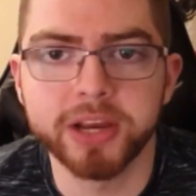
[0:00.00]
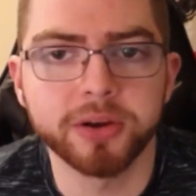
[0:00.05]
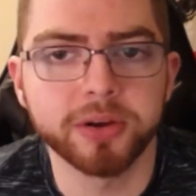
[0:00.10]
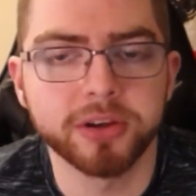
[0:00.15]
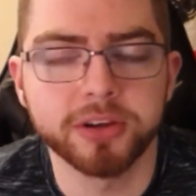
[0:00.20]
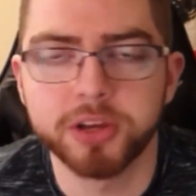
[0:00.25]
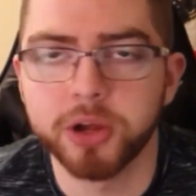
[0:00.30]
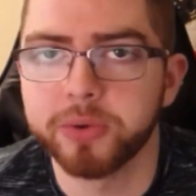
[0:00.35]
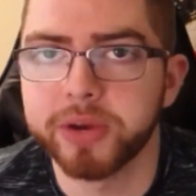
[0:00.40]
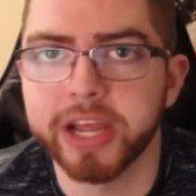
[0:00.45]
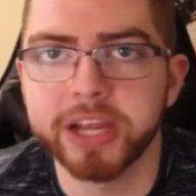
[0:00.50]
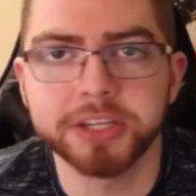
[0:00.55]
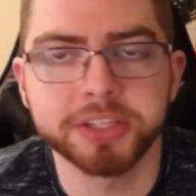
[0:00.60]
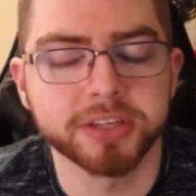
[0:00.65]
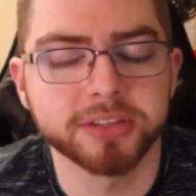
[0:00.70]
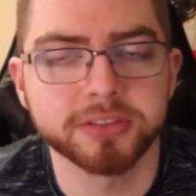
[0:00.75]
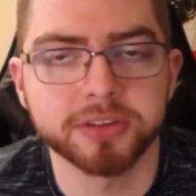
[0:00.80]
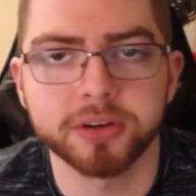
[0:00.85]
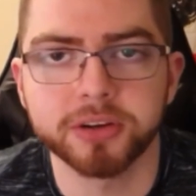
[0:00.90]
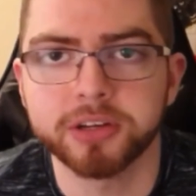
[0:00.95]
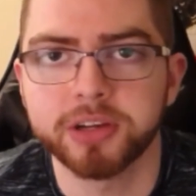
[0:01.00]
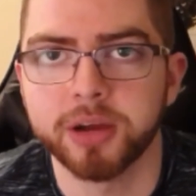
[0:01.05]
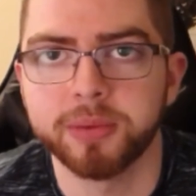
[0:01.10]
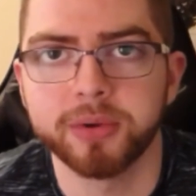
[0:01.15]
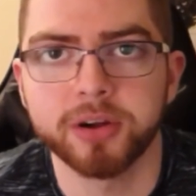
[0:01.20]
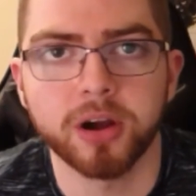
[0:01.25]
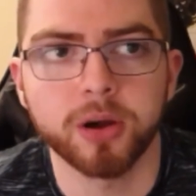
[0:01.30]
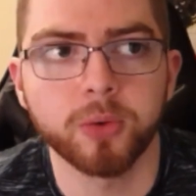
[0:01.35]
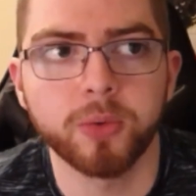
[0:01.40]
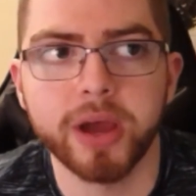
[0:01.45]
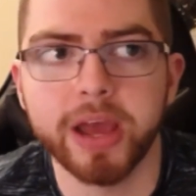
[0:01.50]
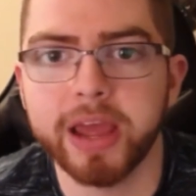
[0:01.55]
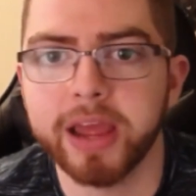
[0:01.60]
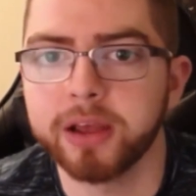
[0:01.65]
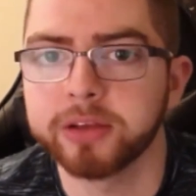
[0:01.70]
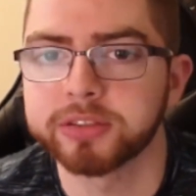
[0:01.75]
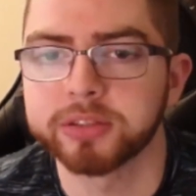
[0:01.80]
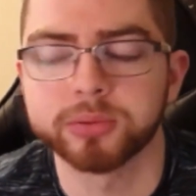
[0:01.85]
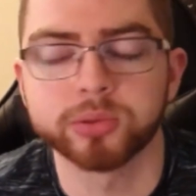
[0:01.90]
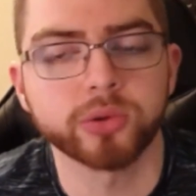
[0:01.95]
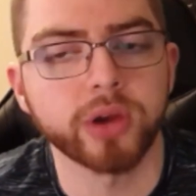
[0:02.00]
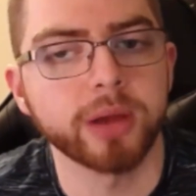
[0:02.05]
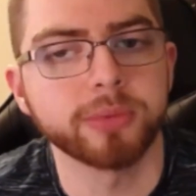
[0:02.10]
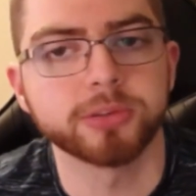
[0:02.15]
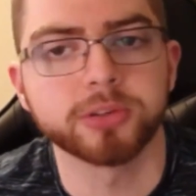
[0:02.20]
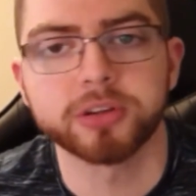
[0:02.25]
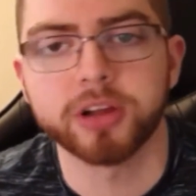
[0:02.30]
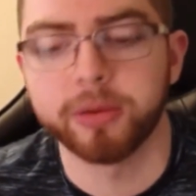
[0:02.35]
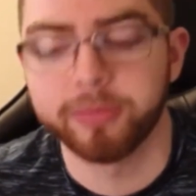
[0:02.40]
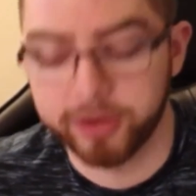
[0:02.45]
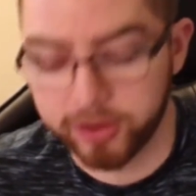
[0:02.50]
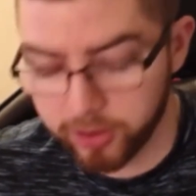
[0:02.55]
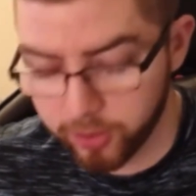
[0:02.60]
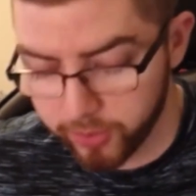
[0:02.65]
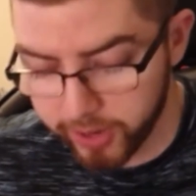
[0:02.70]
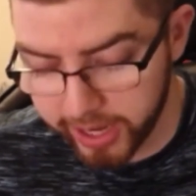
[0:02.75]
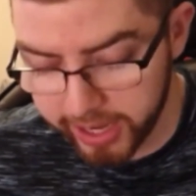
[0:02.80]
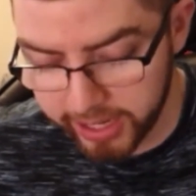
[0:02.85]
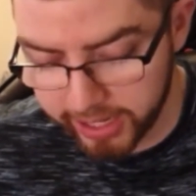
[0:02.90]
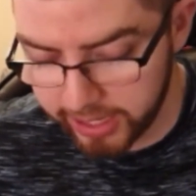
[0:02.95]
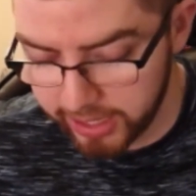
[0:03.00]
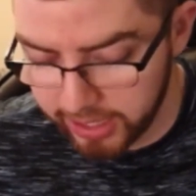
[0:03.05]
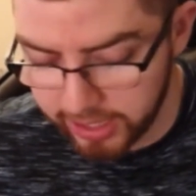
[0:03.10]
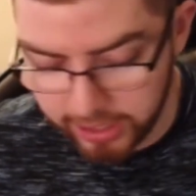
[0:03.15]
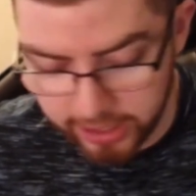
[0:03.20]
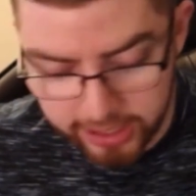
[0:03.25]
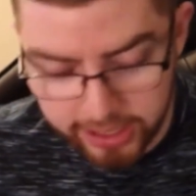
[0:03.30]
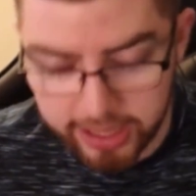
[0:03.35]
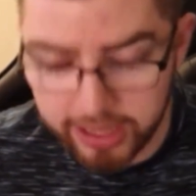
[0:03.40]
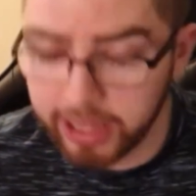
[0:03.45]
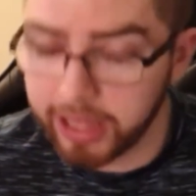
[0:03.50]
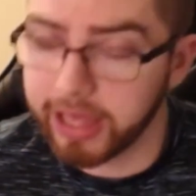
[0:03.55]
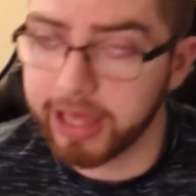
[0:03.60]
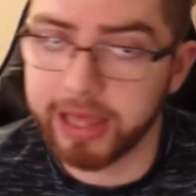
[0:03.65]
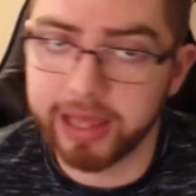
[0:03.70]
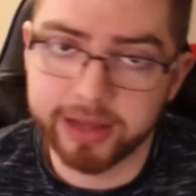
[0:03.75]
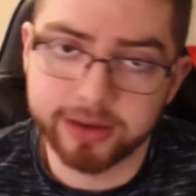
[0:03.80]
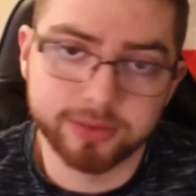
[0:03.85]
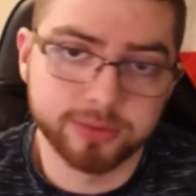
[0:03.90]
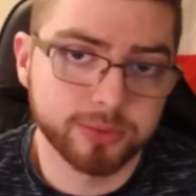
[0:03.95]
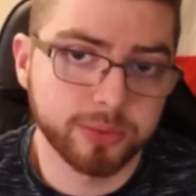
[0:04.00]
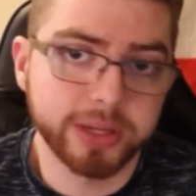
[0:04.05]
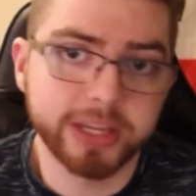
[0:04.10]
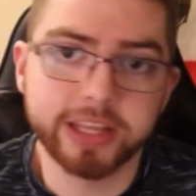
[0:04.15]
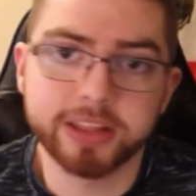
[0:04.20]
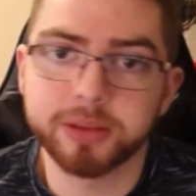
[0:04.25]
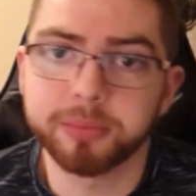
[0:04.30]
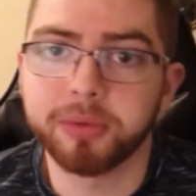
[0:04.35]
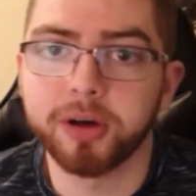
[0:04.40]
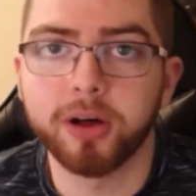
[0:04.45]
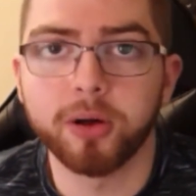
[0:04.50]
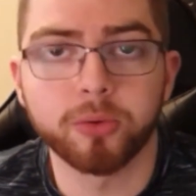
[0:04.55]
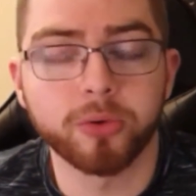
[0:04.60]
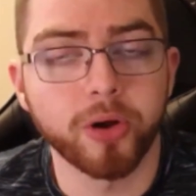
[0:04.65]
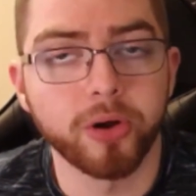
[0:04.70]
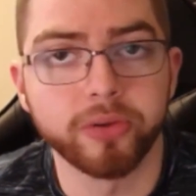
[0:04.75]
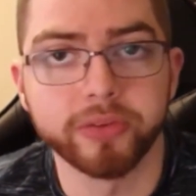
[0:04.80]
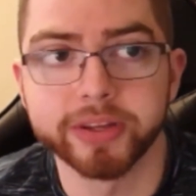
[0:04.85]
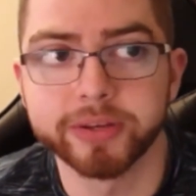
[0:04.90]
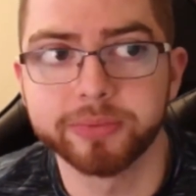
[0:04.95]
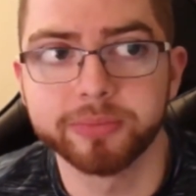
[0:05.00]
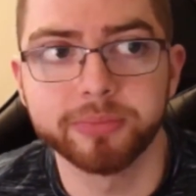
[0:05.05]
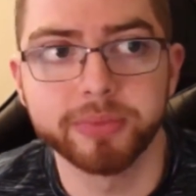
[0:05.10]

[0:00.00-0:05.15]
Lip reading: donations are coming our way, subscribers are coming our way, and we get the ball rolling.